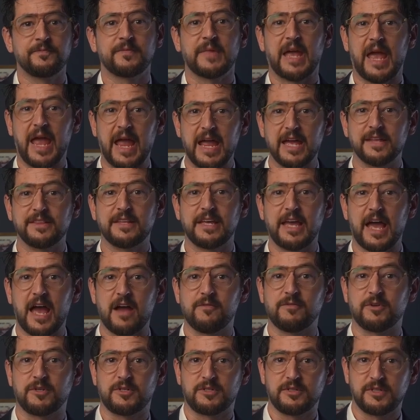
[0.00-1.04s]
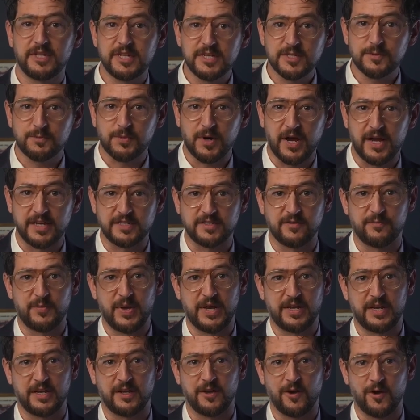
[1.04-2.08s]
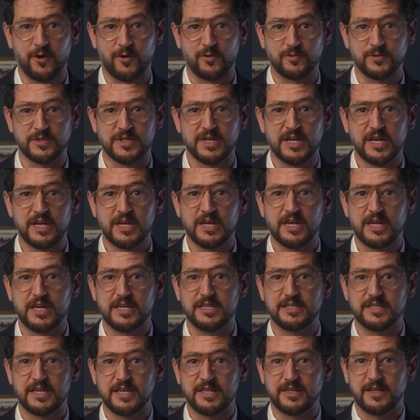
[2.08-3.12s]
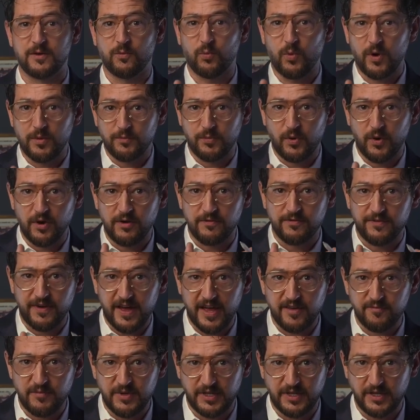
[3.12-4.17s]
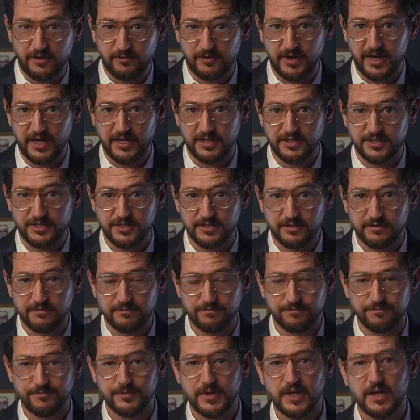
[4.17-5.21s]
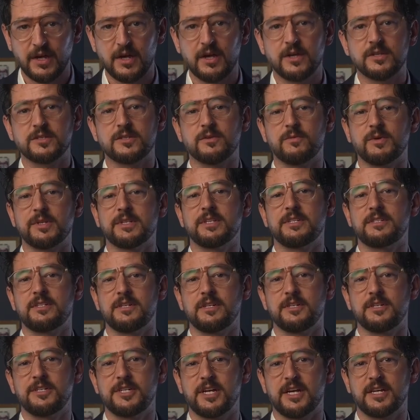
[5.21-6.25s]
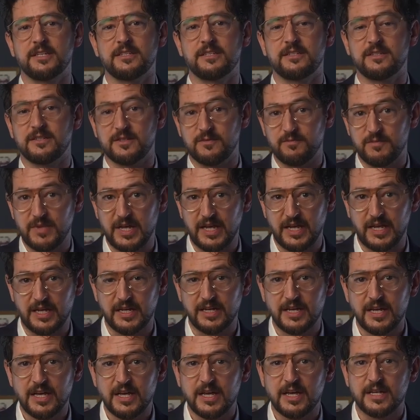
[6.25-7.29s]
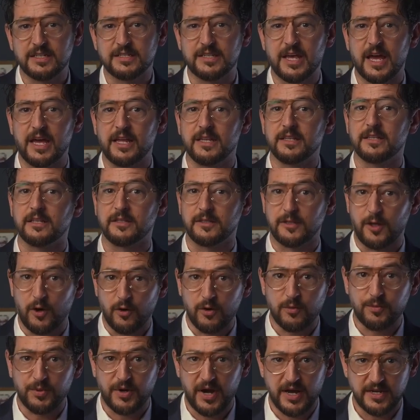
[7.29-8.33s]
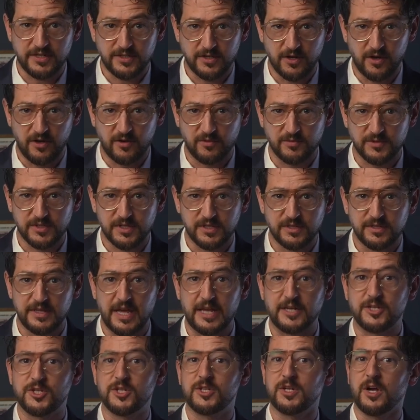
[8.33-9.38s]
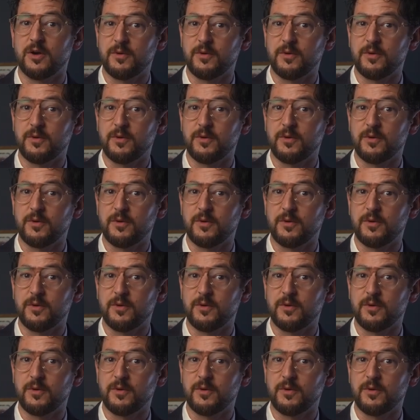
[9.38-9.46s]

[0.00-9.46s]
And the average list price of pending homes is in the $1.5 million range. So what this suggests to me is that the lower priced homes that show